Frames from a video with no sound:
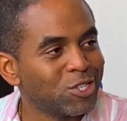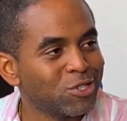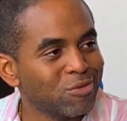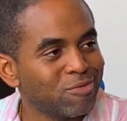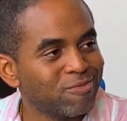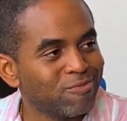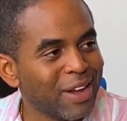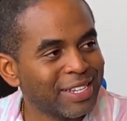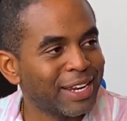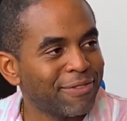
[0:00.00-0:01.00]
did you
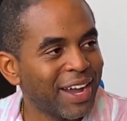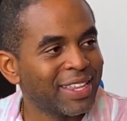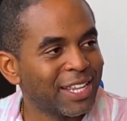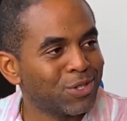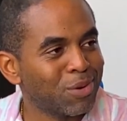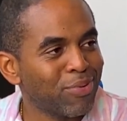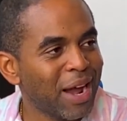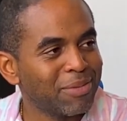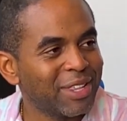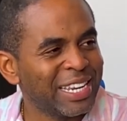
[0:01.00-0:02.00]
identify that this is a
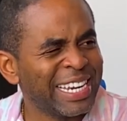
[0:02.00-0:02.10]
problem that